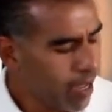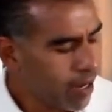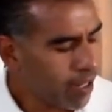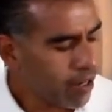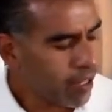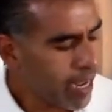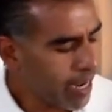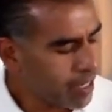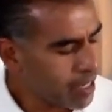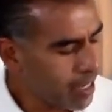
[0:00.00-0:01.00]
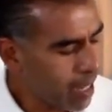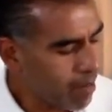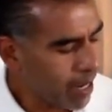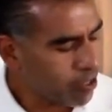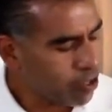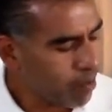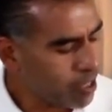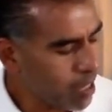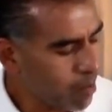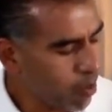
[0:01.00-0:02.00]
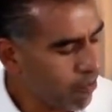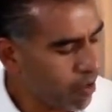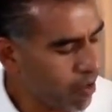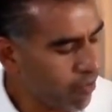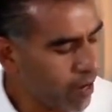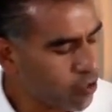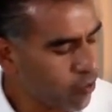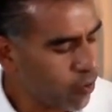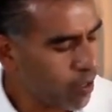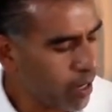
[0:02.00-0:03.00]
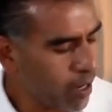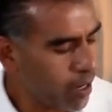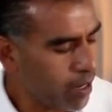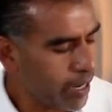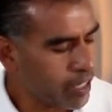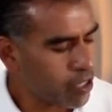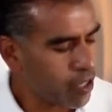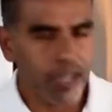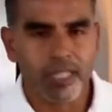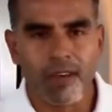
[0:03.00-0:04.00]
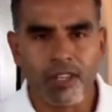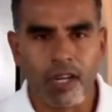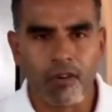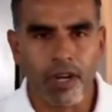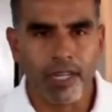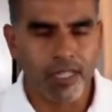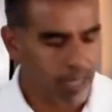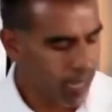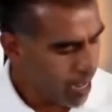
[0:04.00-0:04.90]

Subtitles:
Clearly, I can see that my consumer set point for the fresh food is 37 degrees.